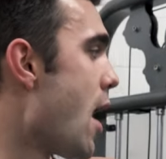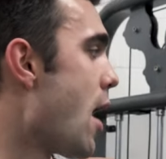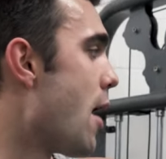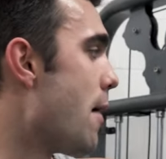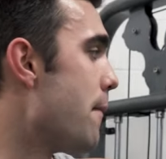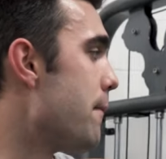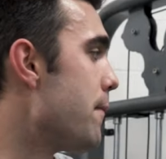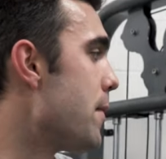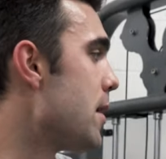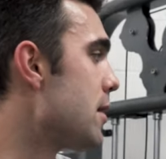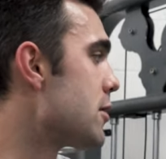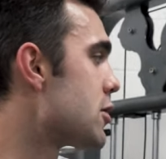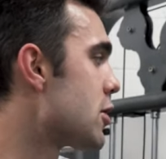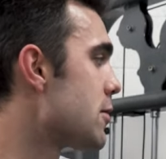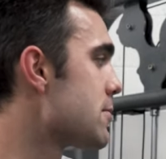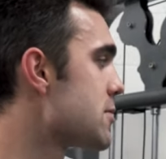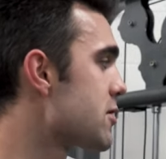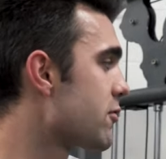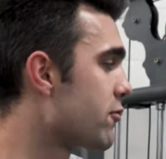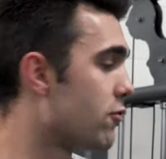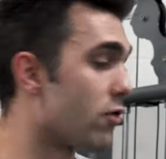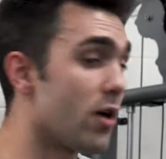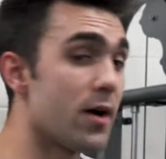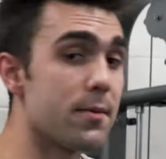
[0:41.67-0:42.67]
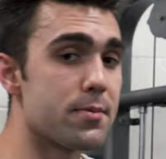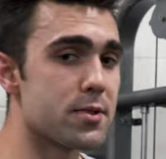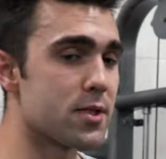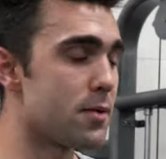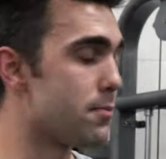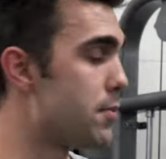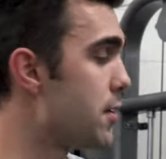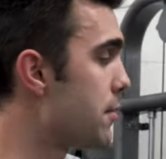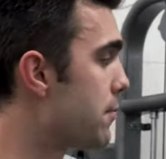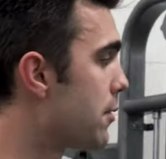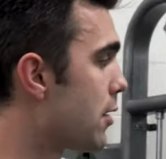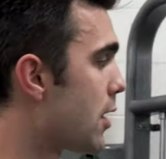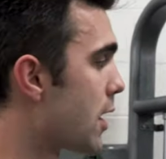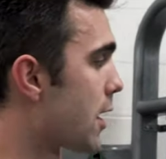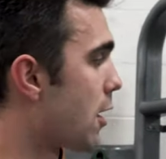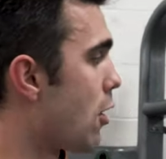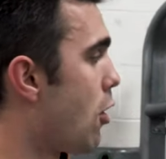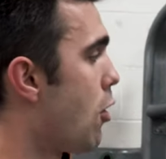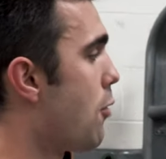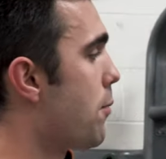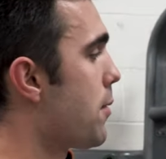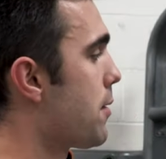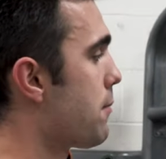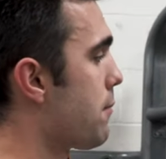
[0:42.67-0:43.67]
Um, in terms of grip, some people like
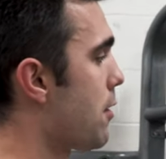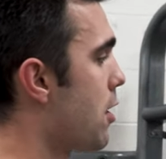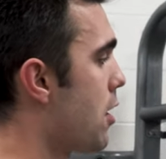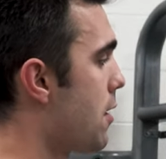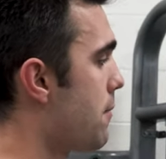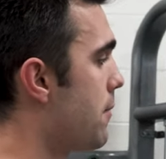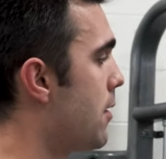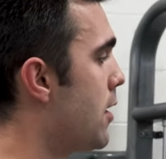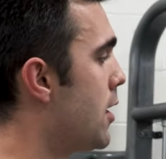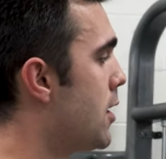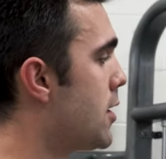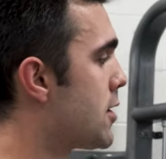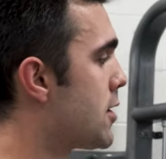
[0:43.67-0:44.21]
open palm,